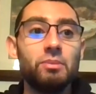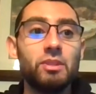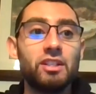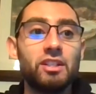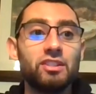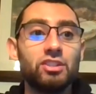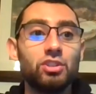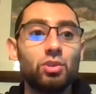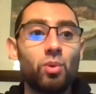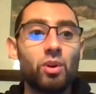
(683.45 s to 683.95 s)

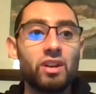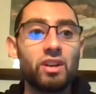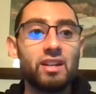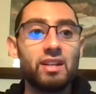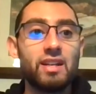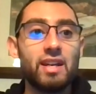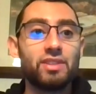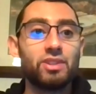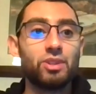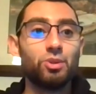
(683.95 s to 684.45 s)
because you want to
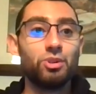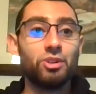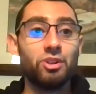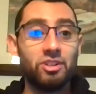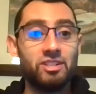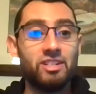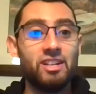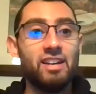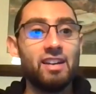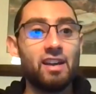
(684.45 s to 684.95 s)
get through
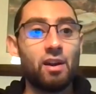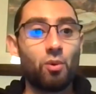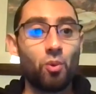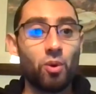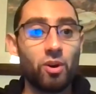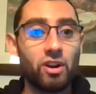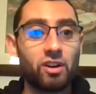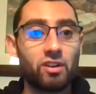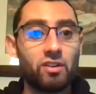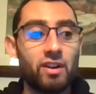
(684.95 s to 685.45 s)
your day at
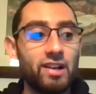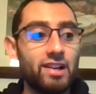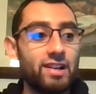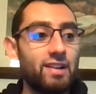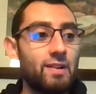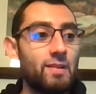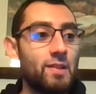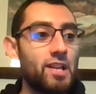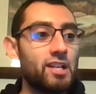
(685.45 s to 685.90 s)
work, right?